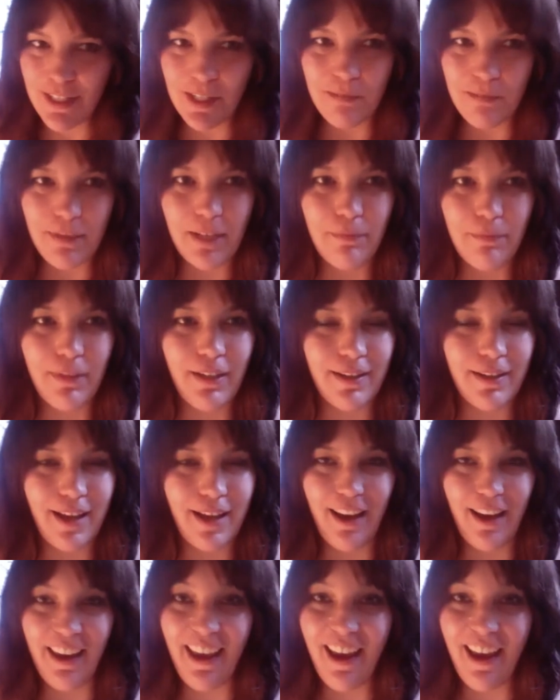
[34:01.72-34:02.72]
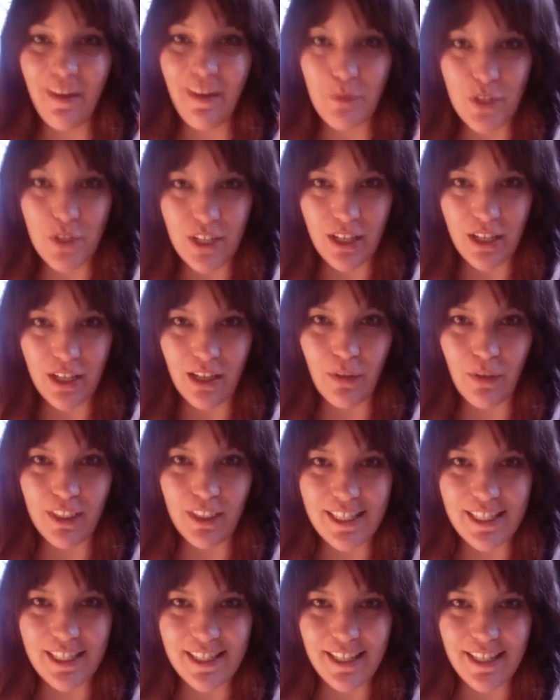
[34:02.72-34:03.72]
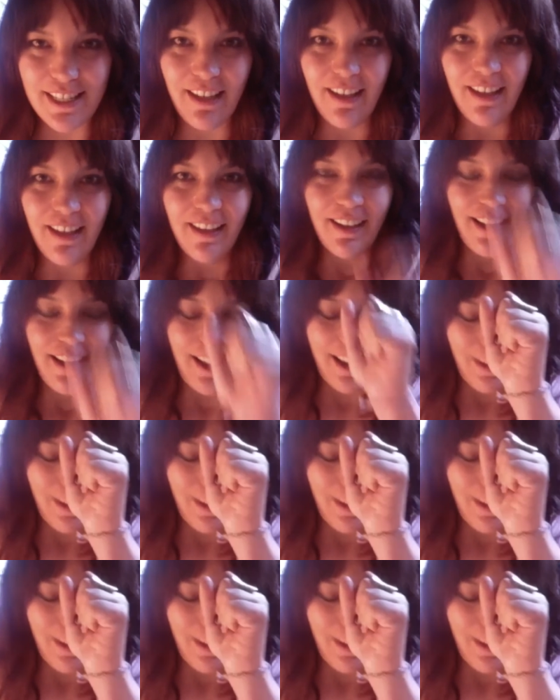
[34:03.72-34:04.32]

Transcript: commitment i am sticking with this i